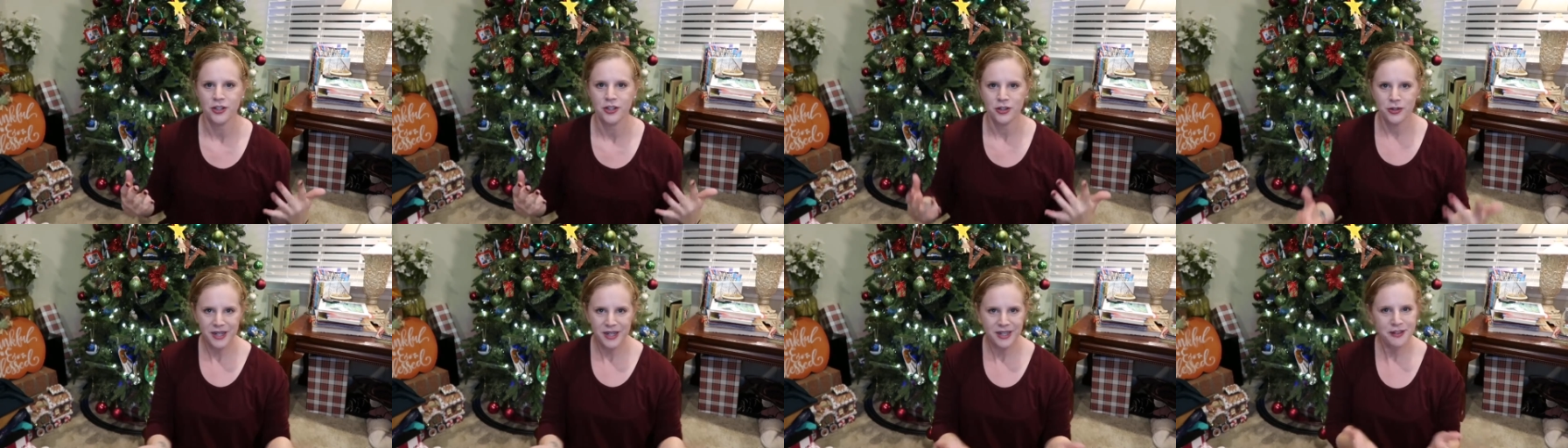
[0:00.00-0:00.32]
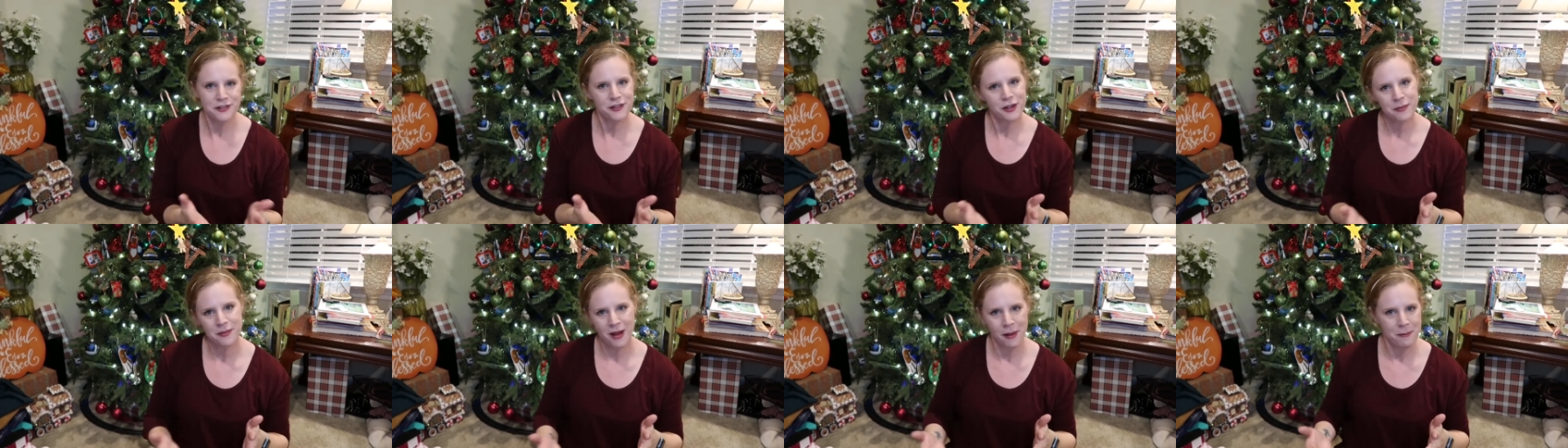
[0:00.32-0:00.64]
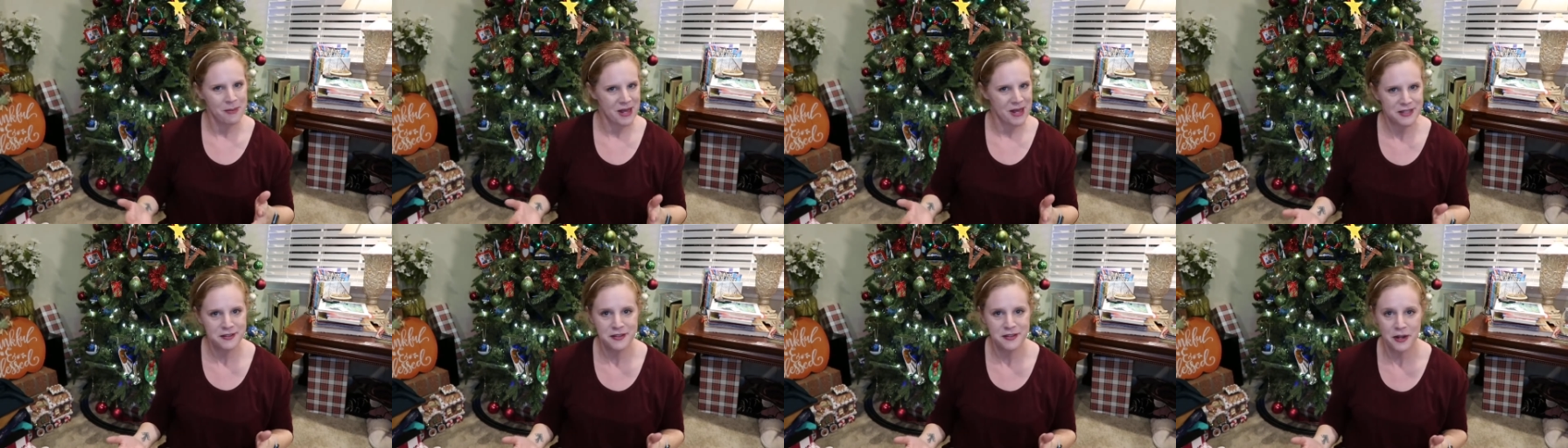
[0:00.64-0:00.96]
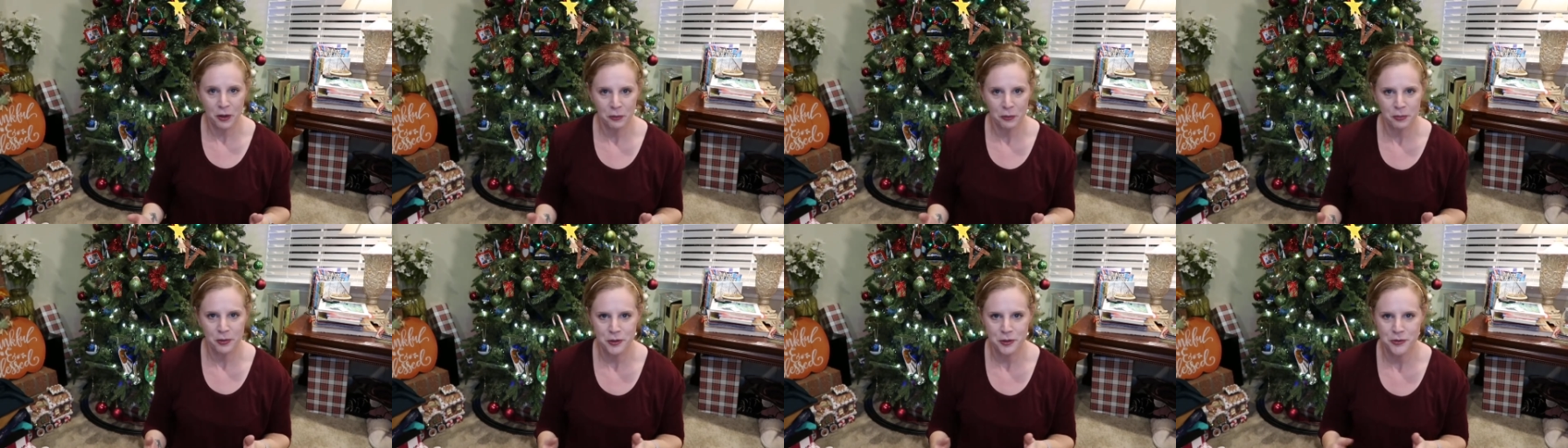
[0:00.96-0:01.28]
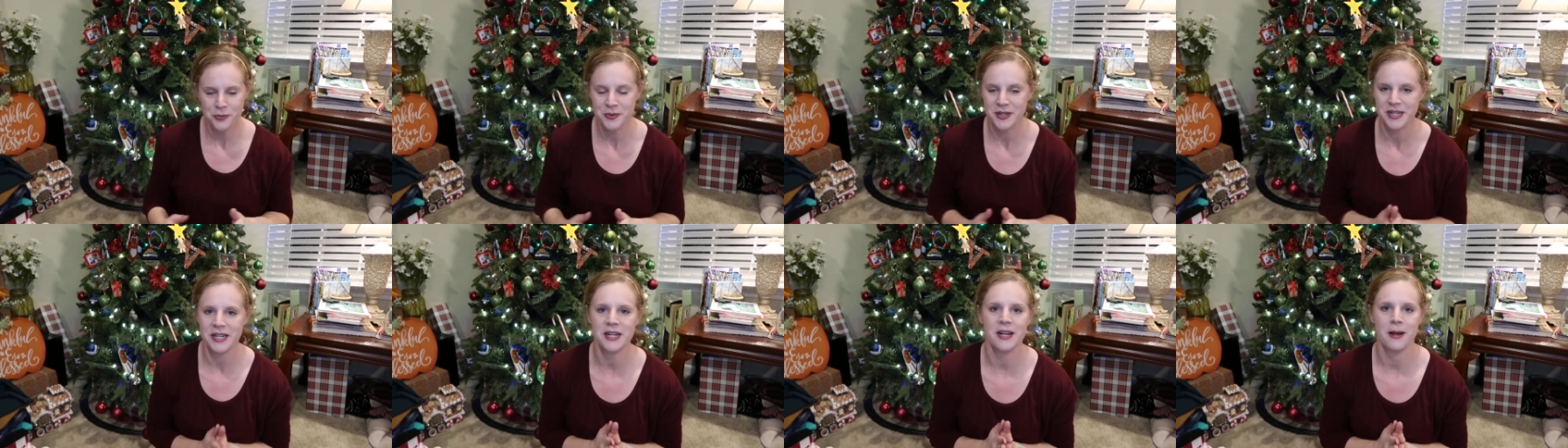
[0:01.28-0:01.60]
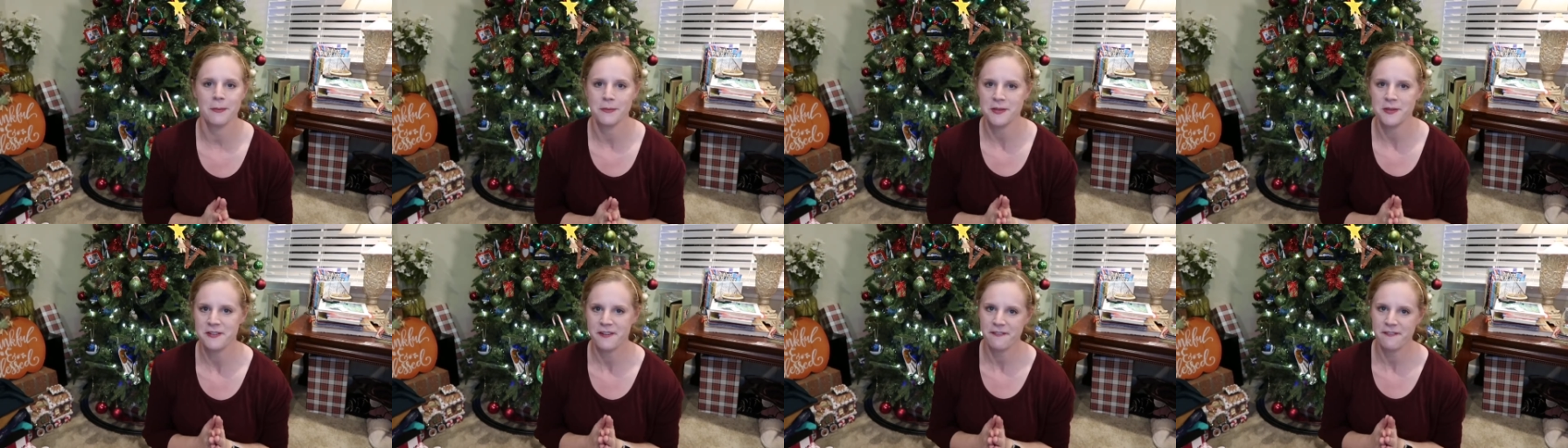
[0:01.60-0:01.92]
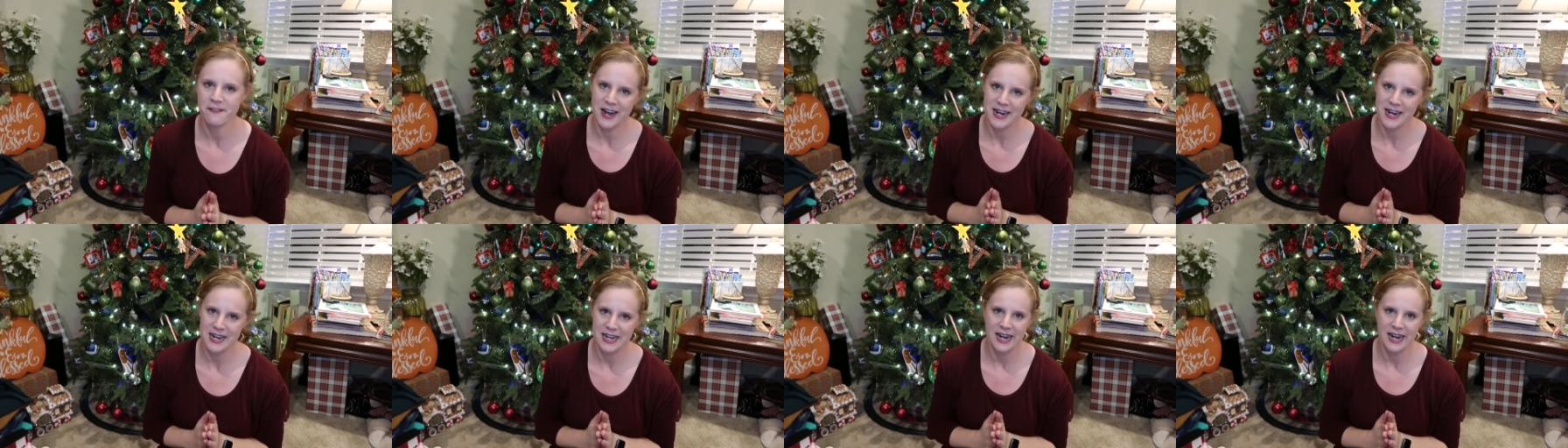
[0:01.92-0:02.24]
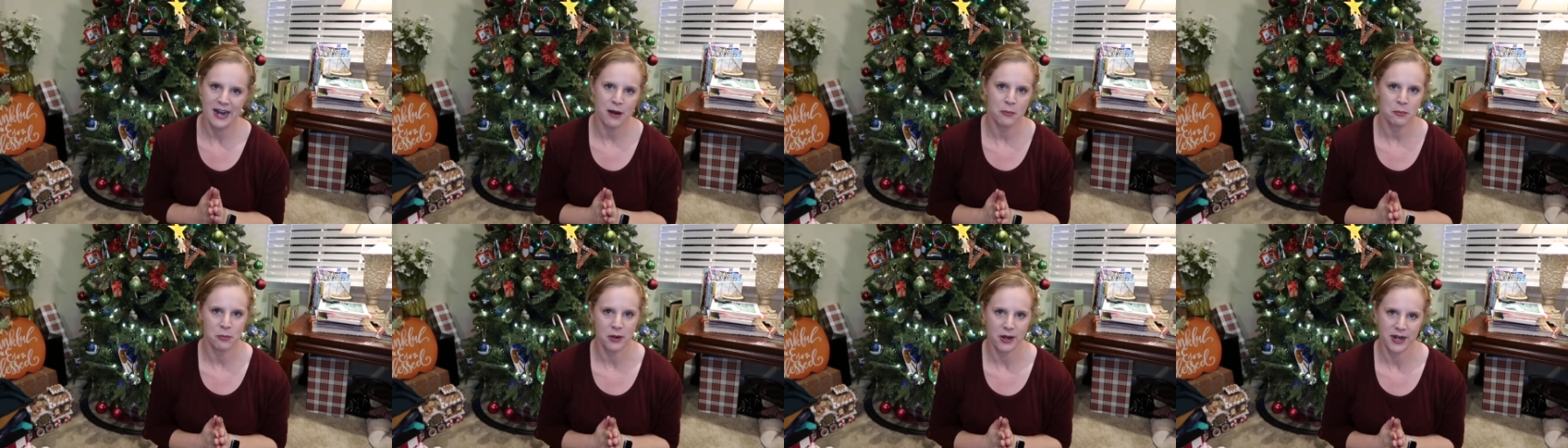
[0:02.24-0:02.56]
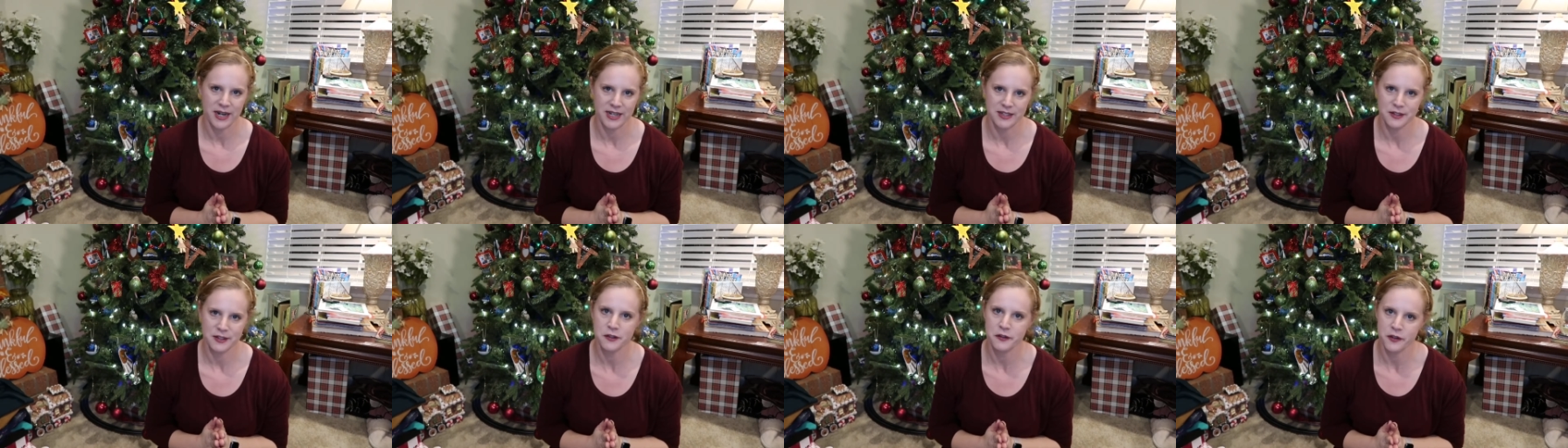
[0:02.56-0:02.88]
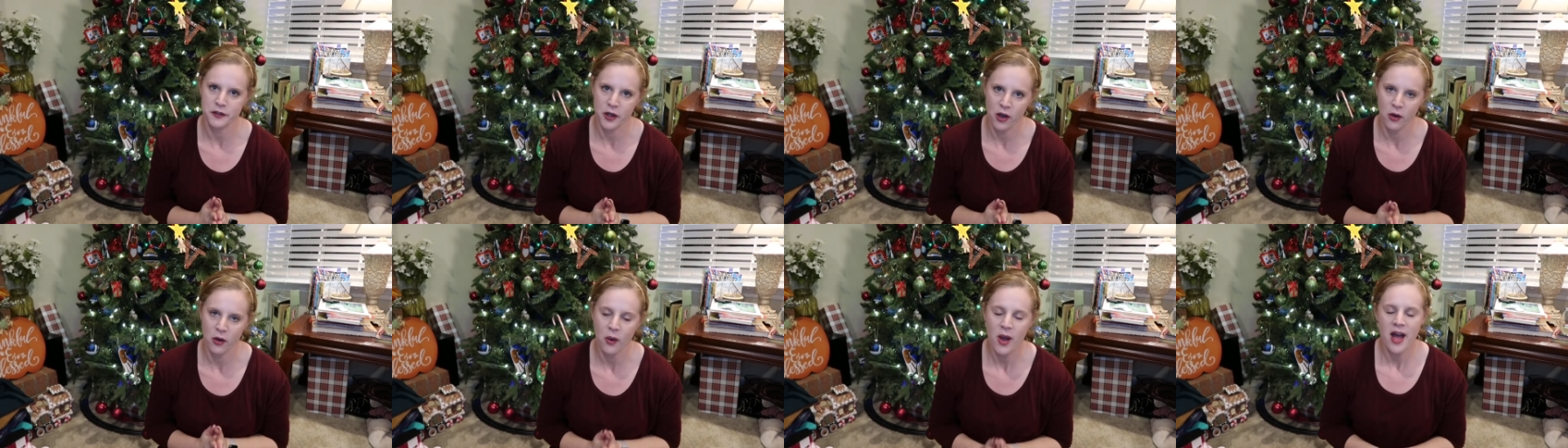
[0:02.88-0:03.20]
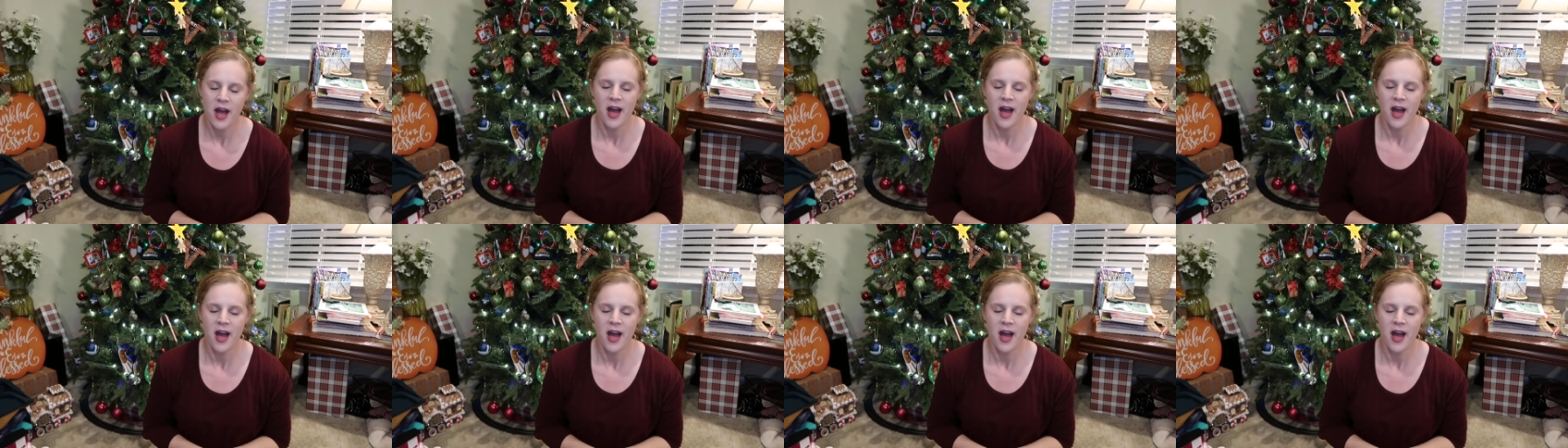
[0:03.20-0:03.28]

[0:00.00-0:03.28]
You guys are my best helpers when it comes to finding out brands, so